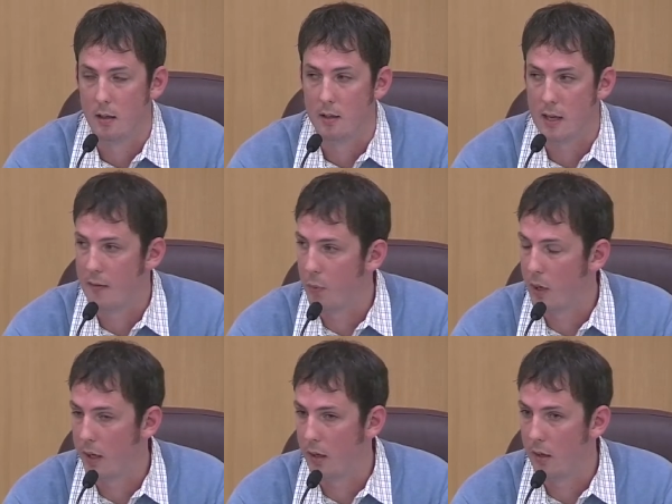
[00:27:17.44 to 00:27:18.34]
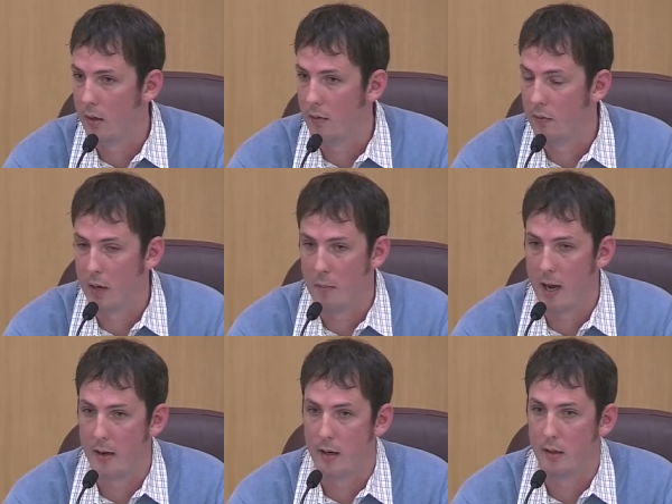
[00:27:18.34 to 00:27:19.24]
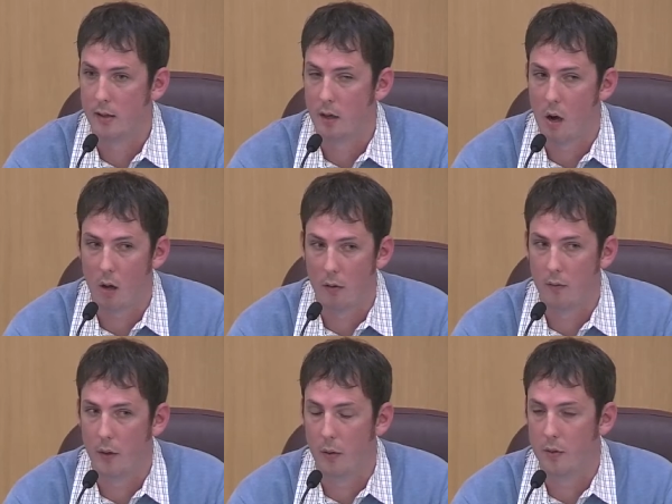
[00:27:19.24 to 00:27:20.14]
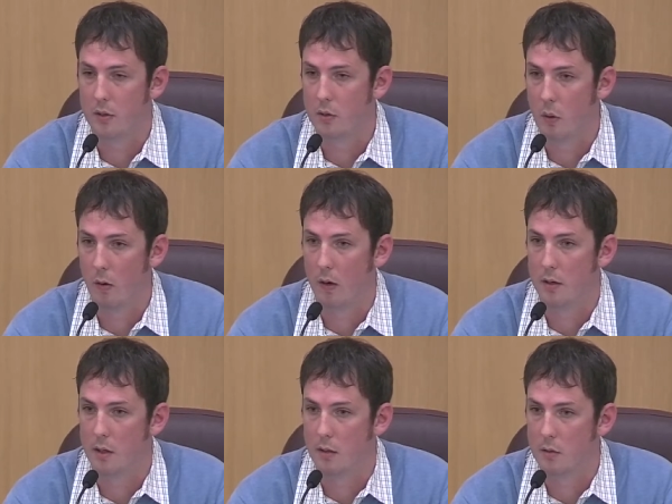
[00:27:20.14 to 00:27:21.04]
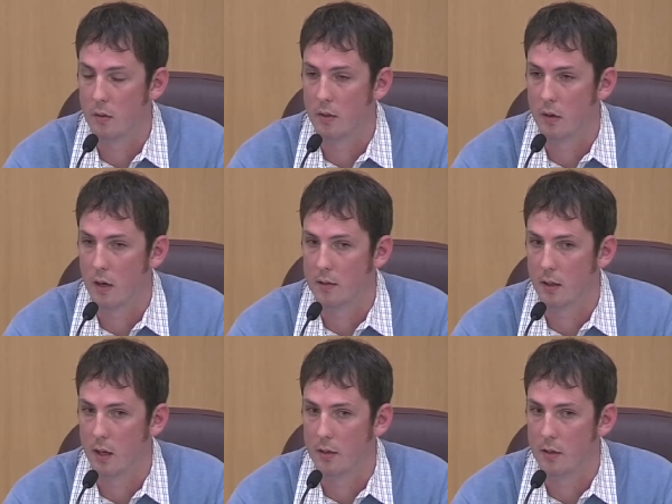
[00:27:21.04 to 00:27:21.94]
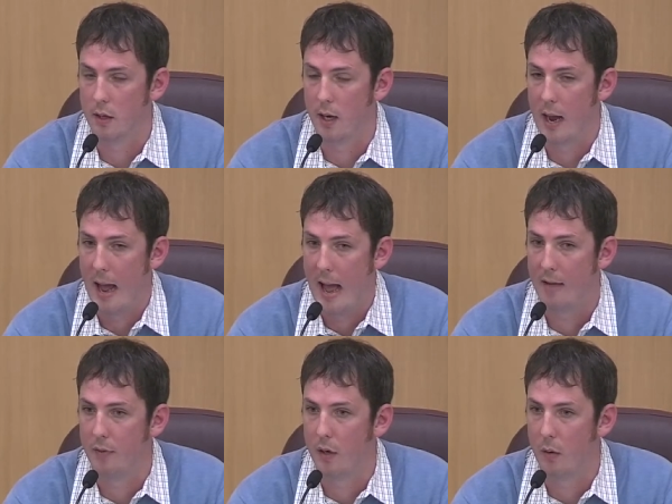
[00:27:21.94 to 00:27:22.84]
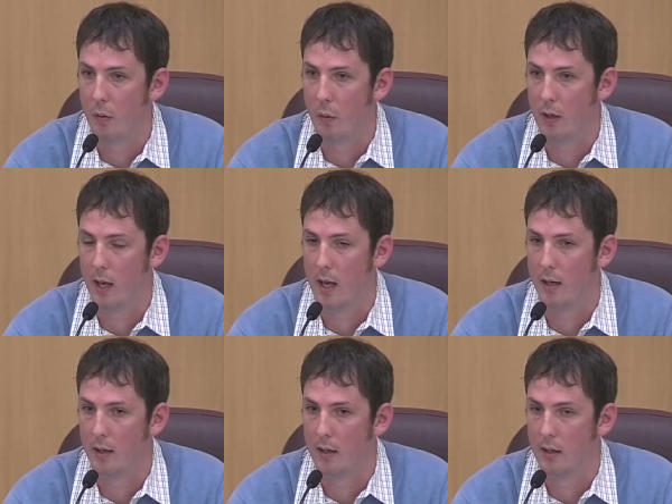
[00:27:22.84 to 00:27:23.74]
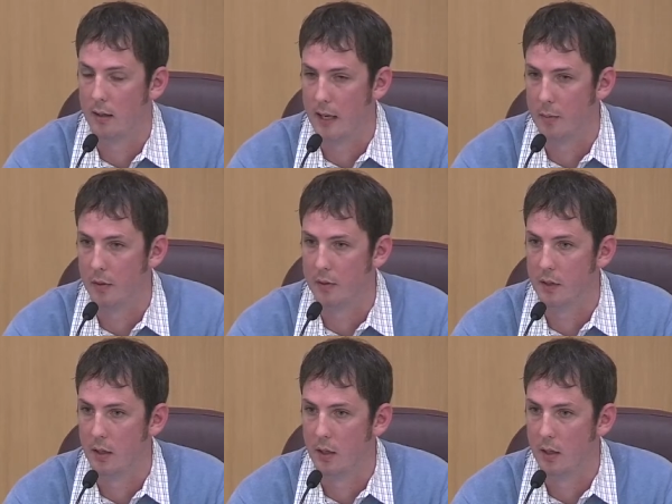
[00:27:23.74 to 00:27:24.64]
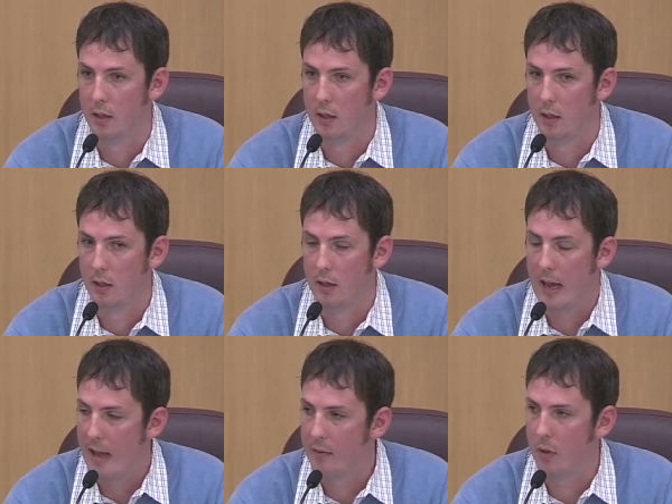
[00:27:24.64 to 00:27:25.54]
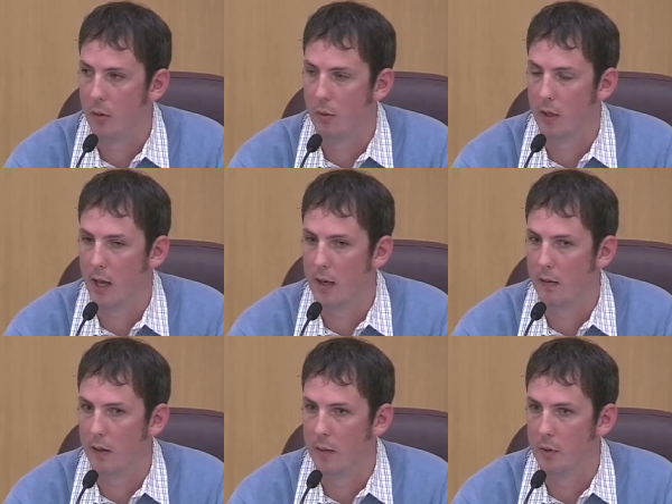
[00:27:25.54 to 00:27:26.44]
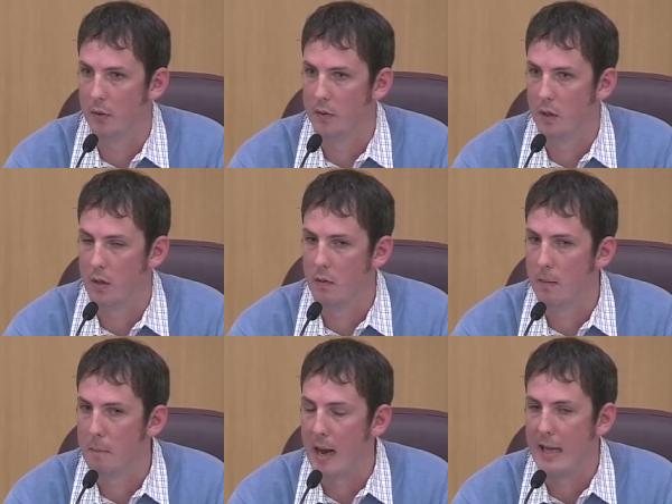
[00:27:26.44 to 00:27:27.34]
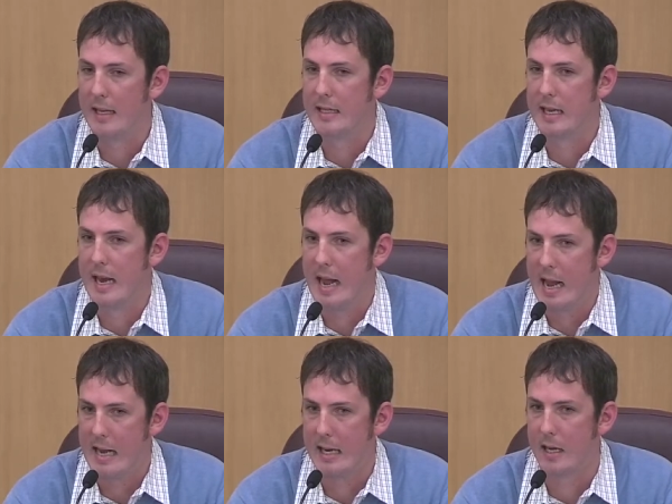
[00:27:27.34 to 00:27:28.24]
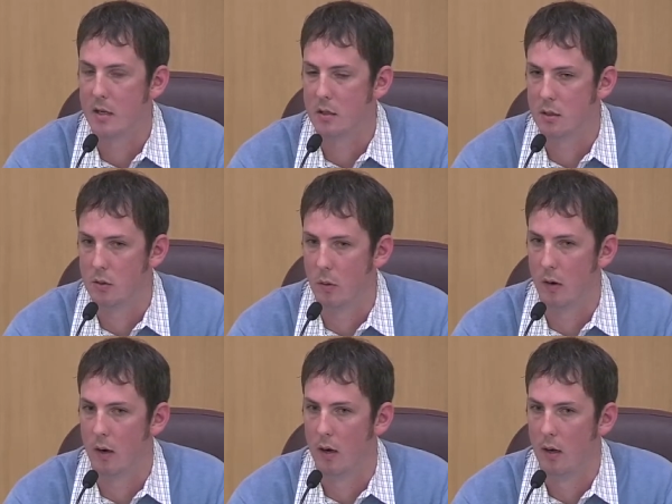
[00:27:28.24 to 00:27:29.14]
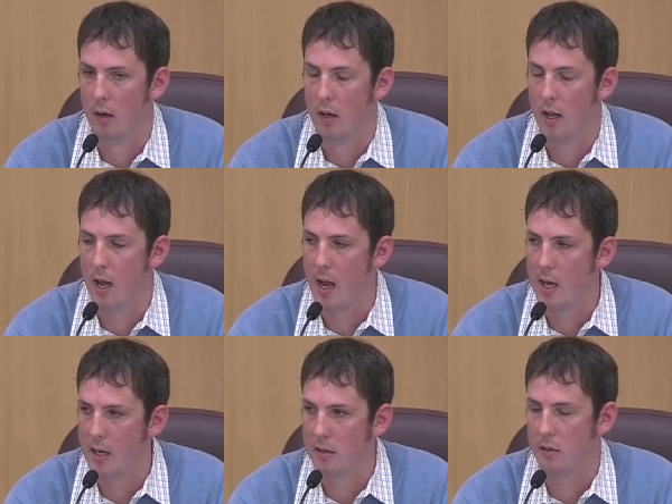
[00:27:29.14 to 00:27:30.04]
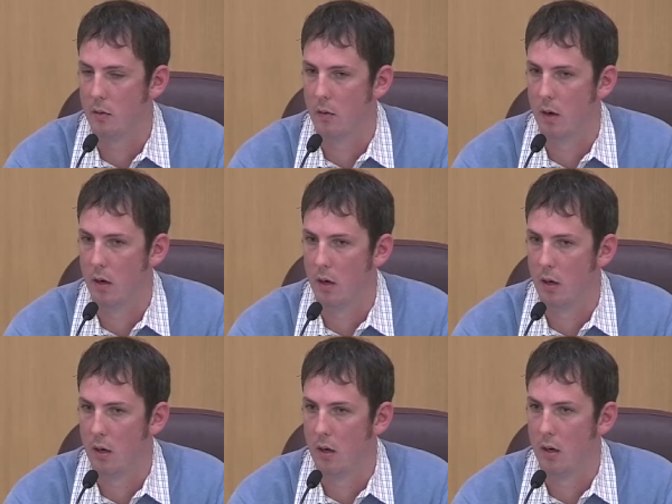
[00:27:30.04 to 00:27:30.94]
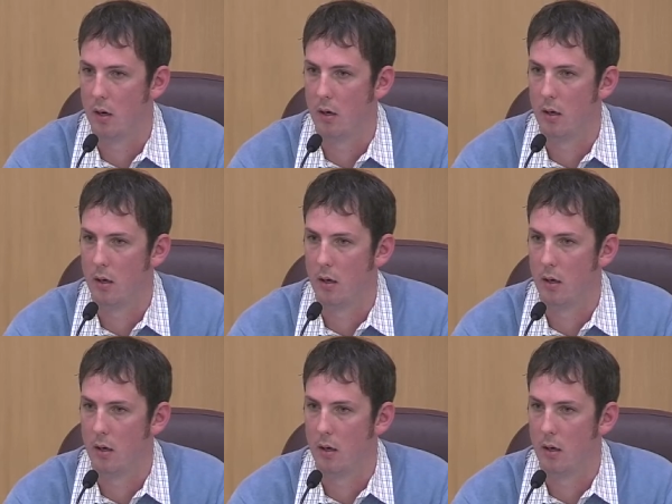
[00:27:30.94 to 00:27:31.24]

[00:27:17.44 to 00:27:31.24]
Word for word: Safeway, Fred Meyer, all of those stores and stores across the country have their own organic labels. They have their own organic labels. You can buy these in any store, any store. At a premium.